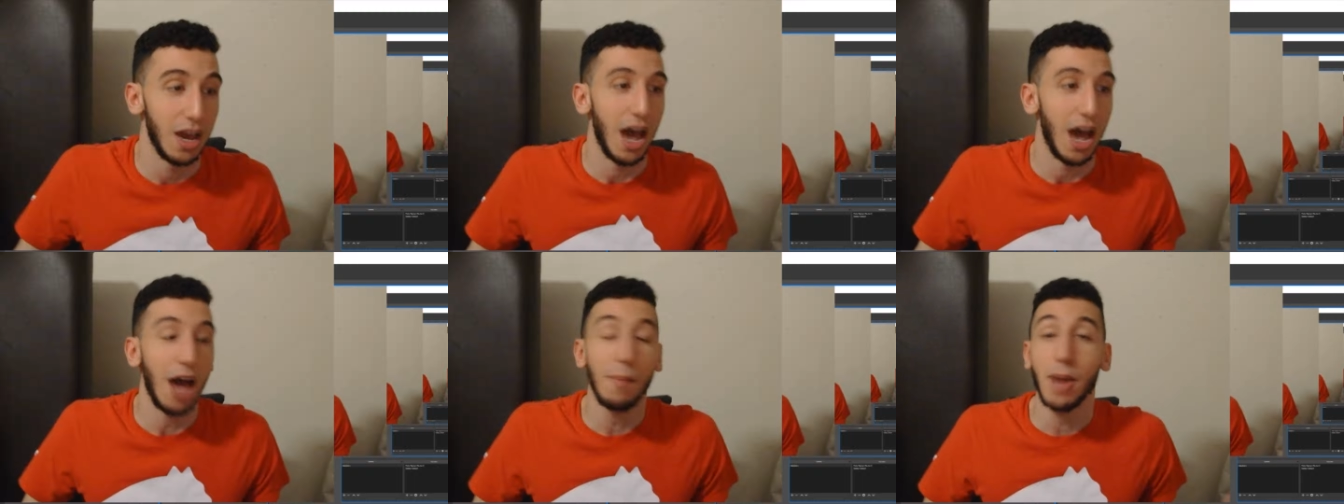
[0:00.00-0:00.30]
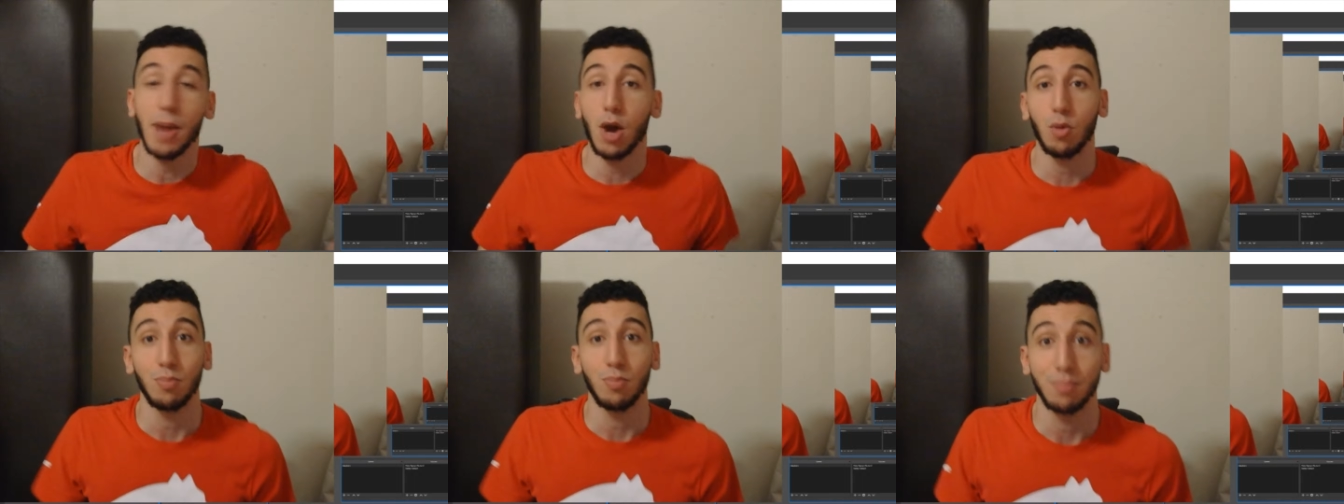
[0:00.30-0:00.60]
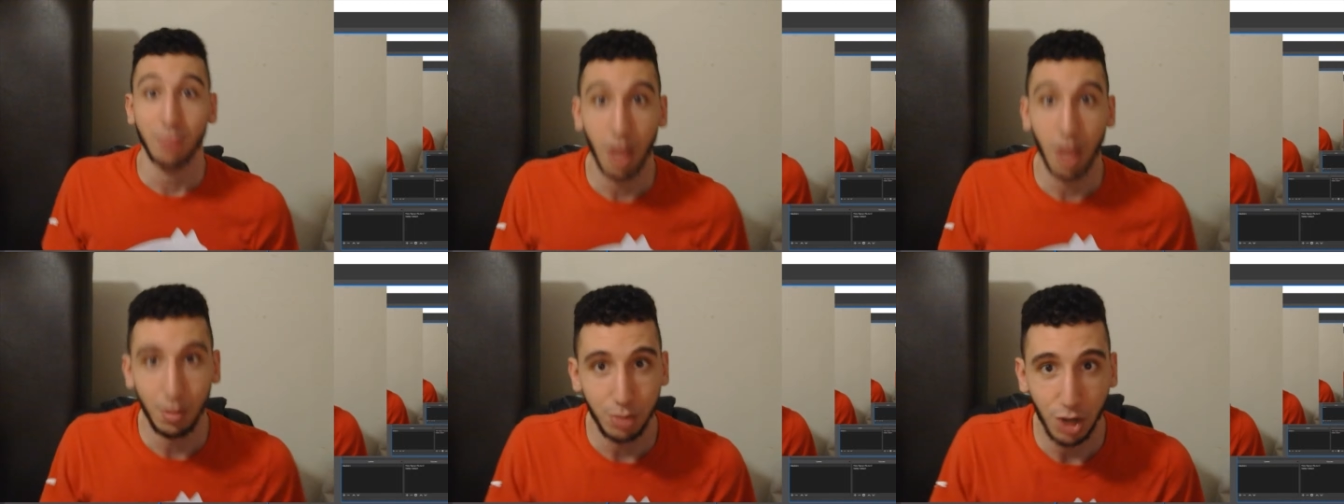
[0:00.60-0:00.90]
I'm out.
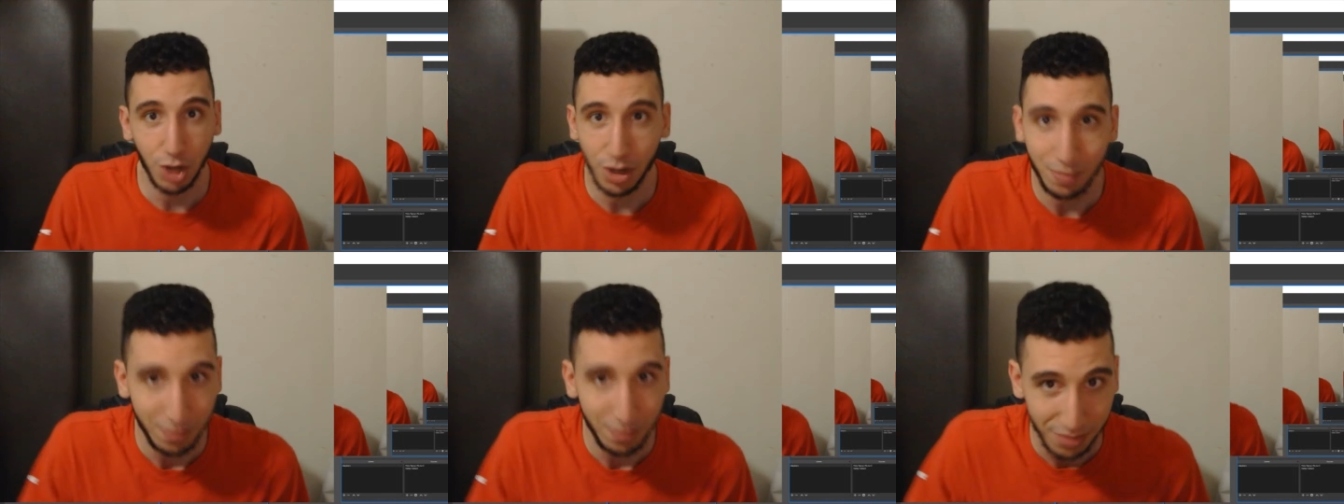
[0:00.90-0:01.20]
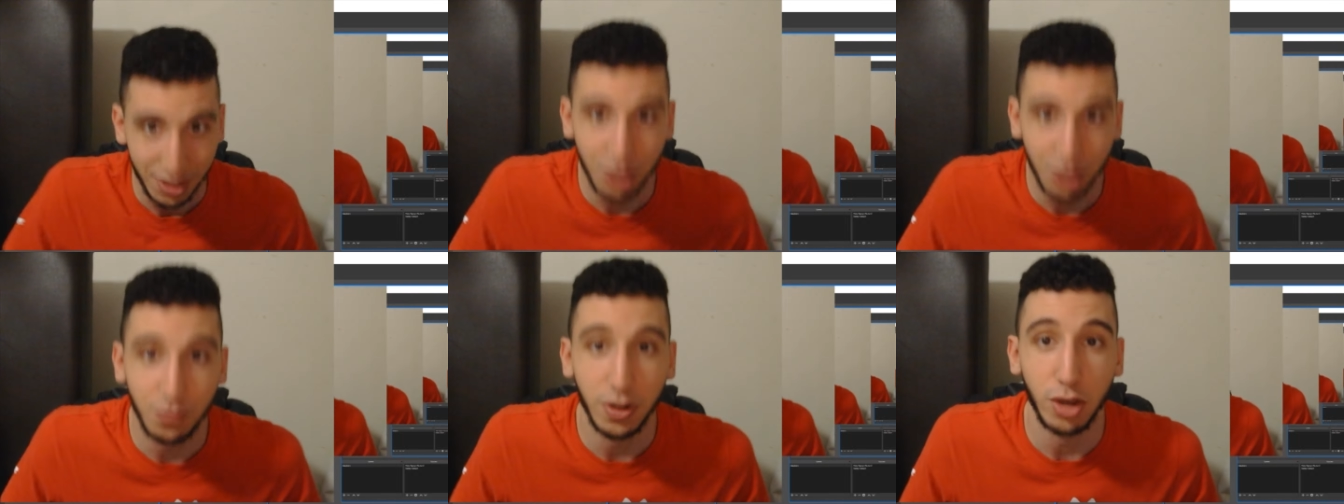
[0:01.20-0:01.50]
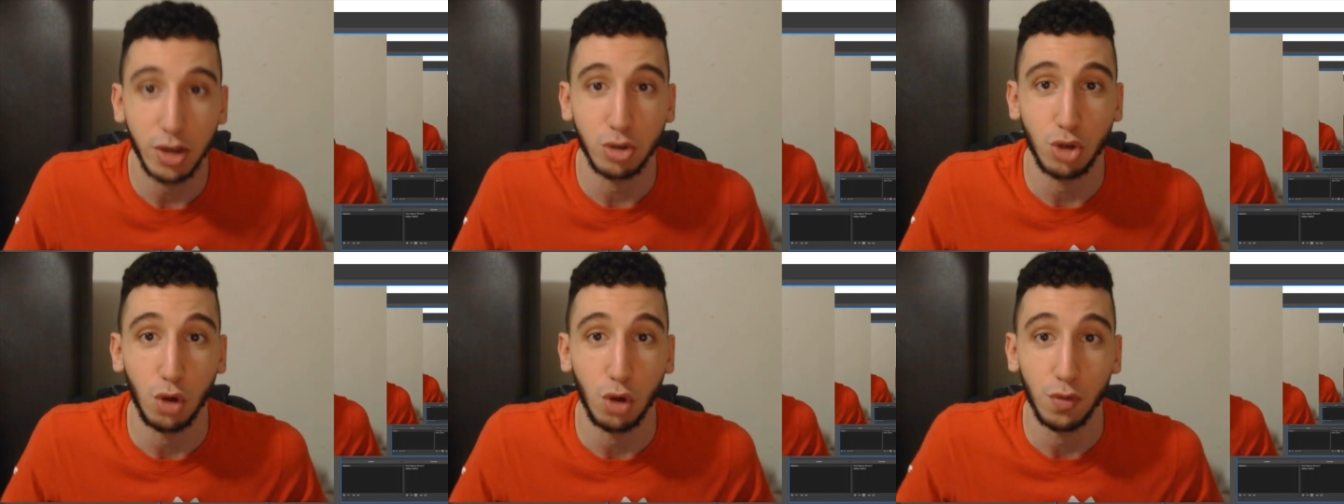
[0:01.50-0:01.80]
I'm done. This
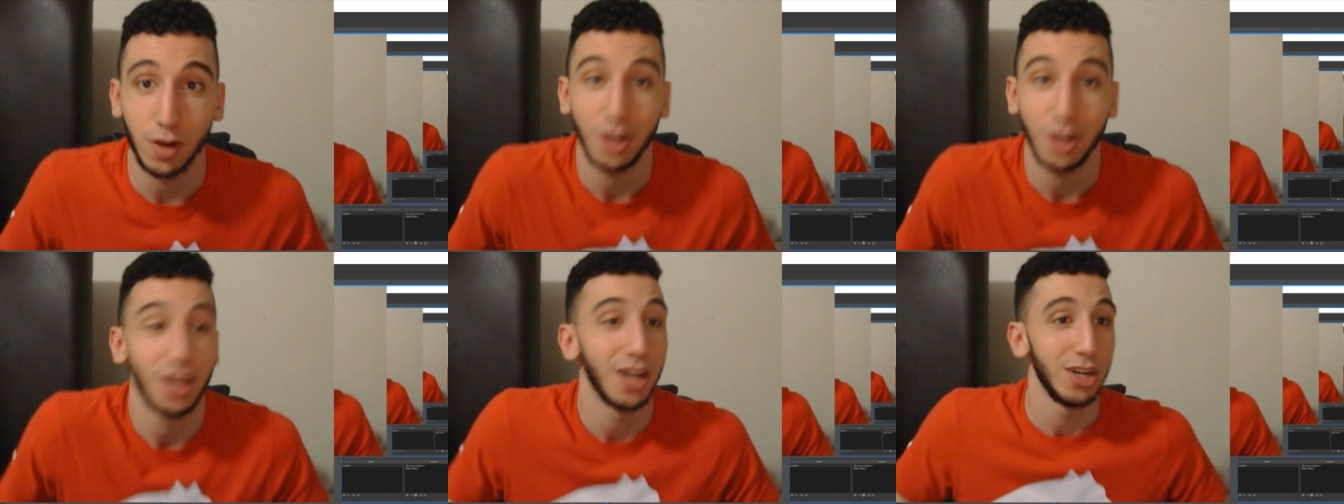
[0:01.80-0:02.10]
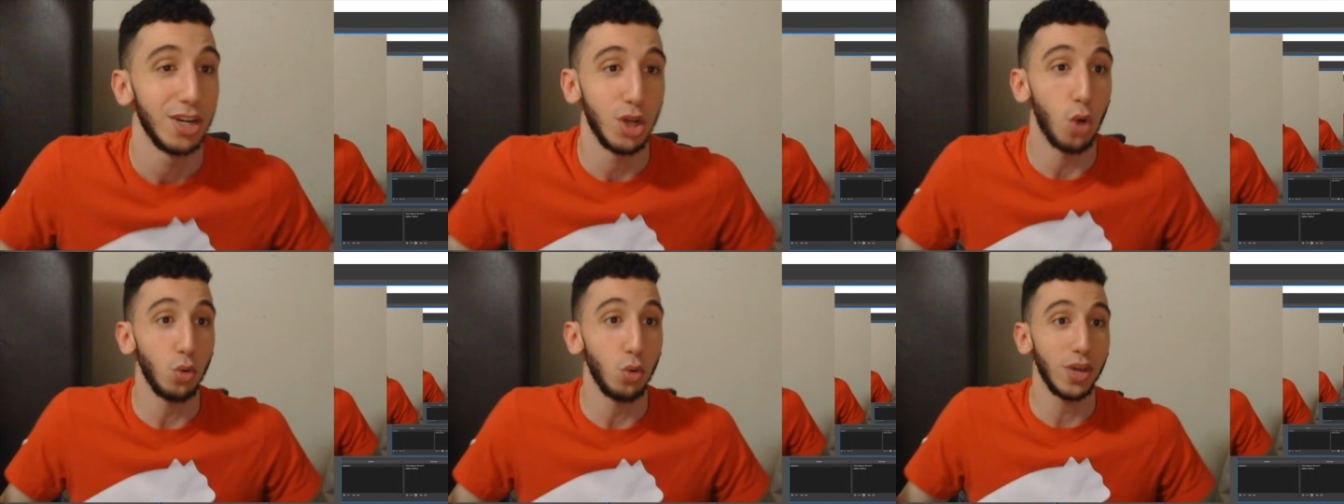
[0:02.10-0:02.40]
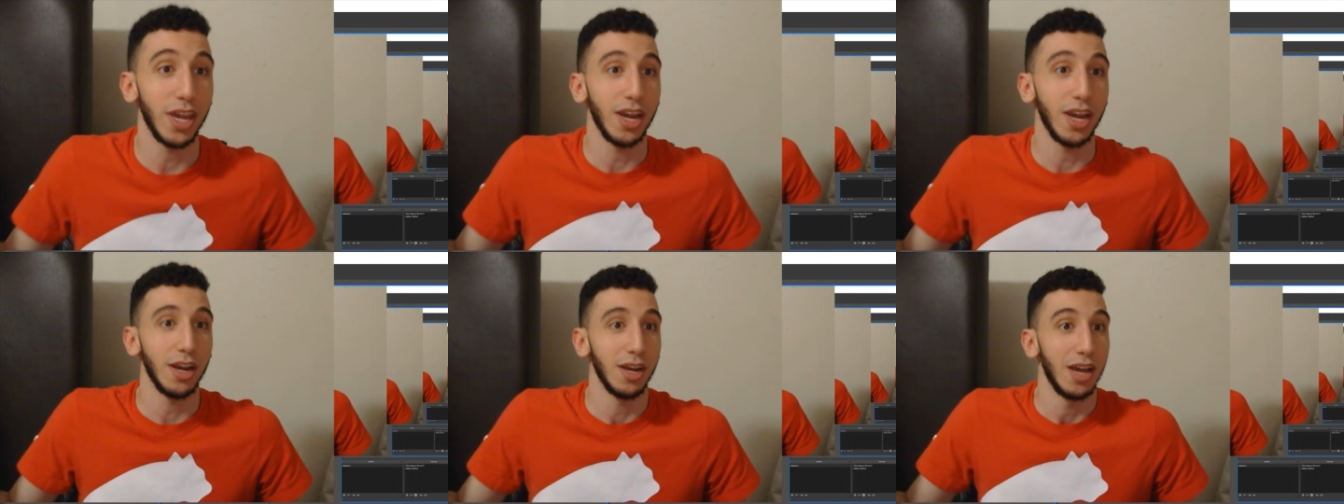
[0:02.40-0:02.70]
video's over. Don't
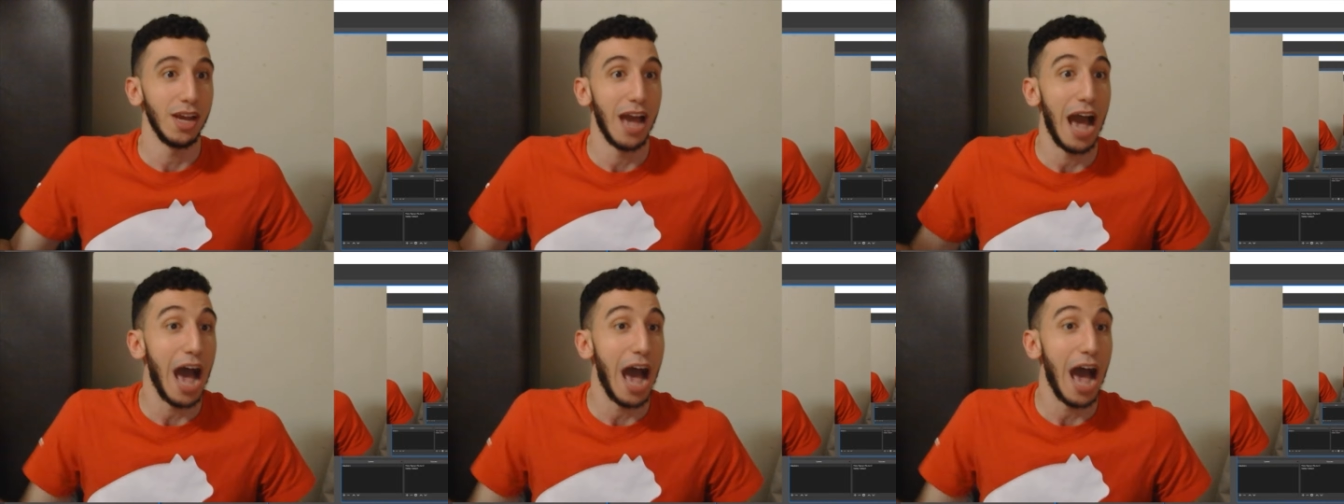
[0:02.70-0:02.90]
care.